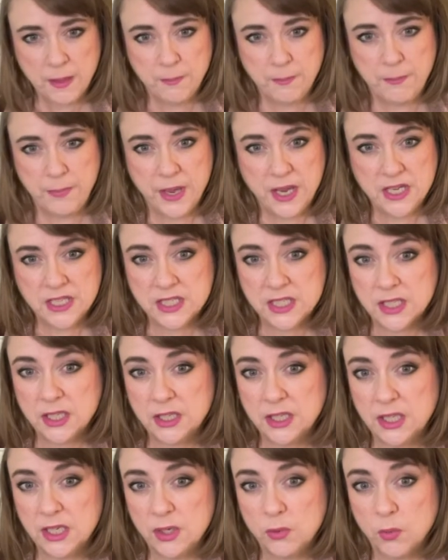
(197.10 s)

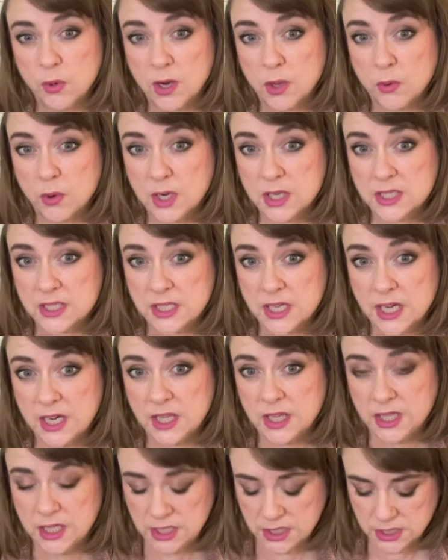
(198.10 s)
basically, what I want to say to
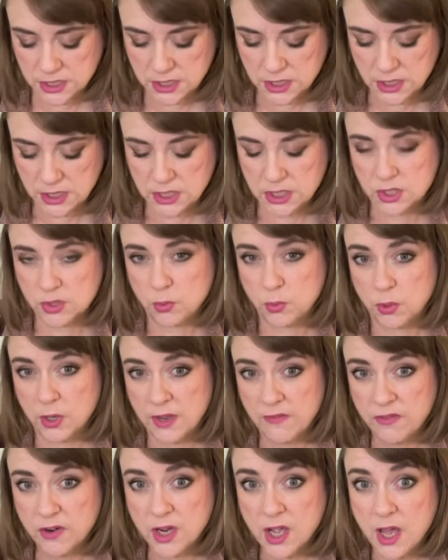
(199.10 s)
this is
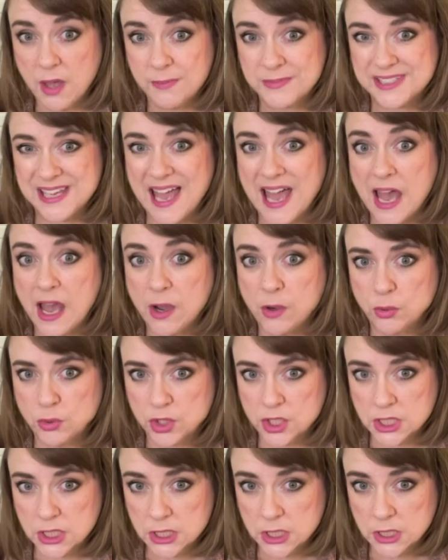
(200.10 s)
whatever comes
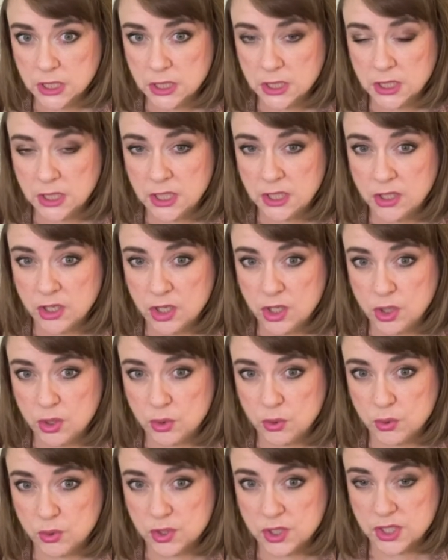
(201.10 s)
out in the
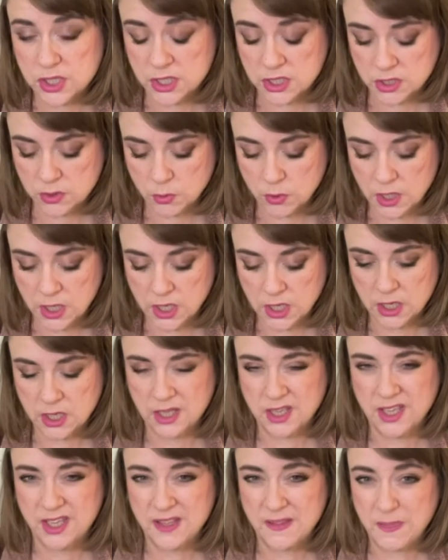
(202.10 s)
news this week,
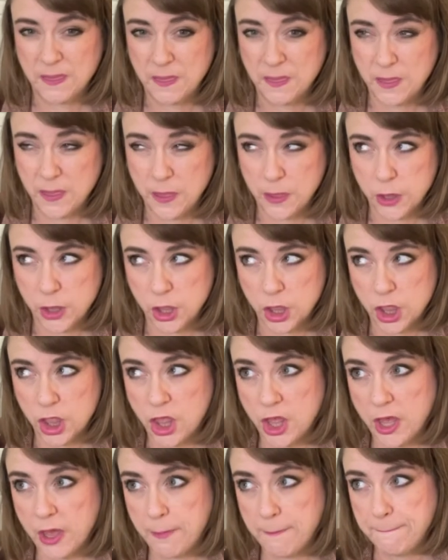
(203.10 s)

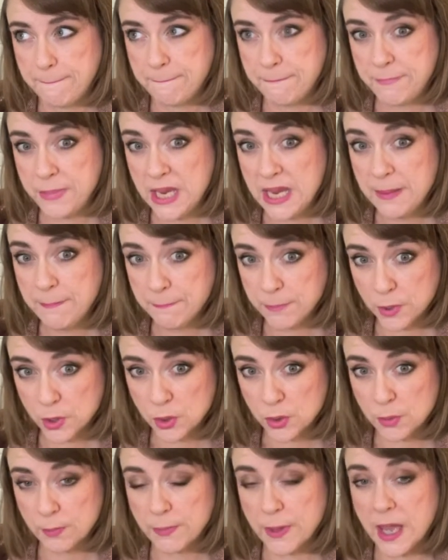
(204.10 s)
the
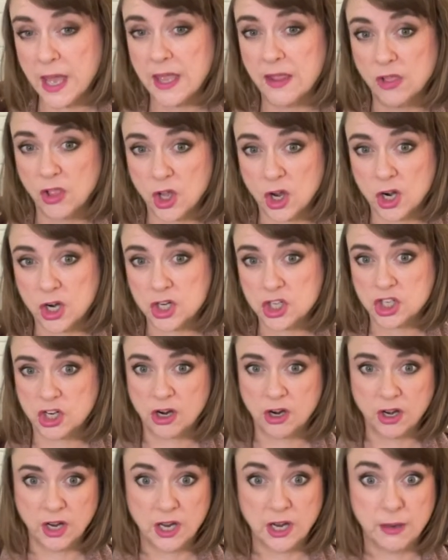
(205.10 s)
people by and large
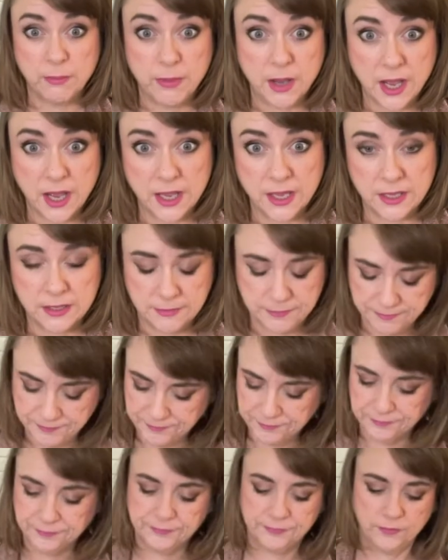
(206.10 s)
aren't going to buy it.
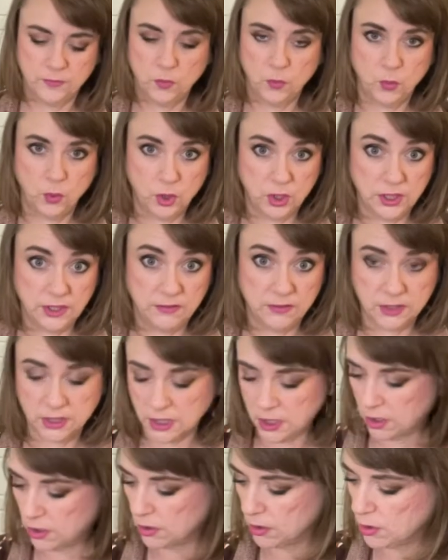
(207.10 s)
We'll leave it
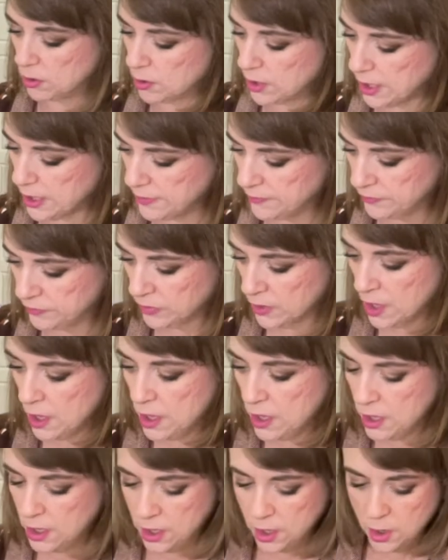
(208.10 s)
there. Okay.
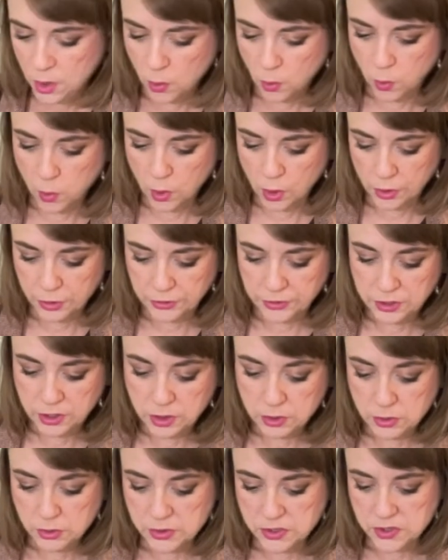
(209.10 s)
World
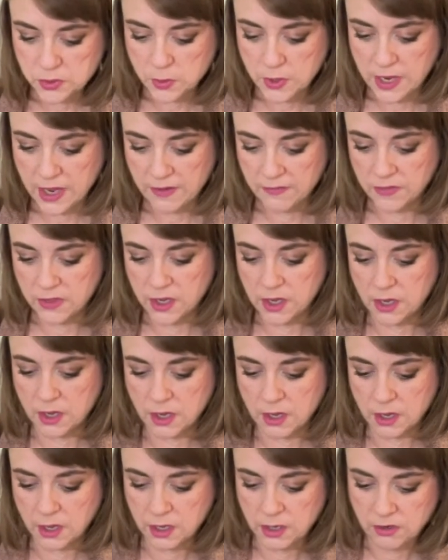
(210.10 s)
news, we have the
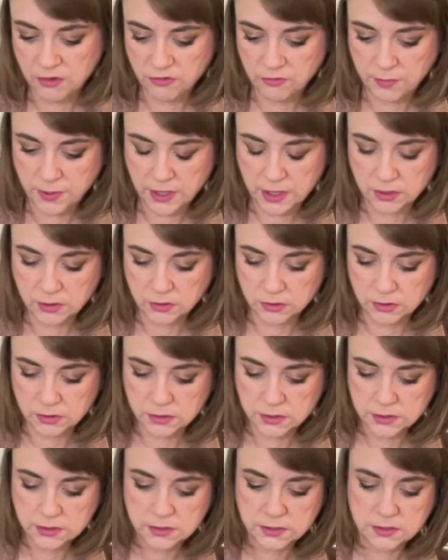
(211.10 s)
Nine of
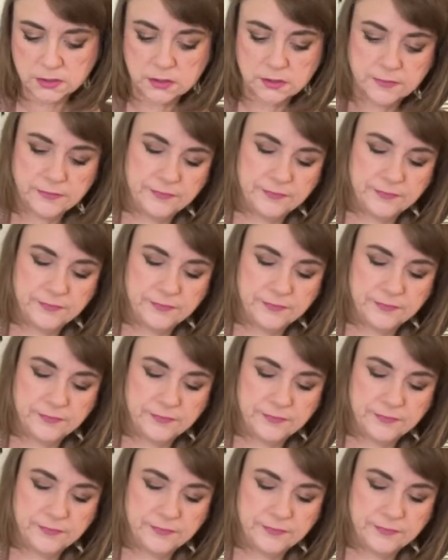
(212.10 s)
Pentacles.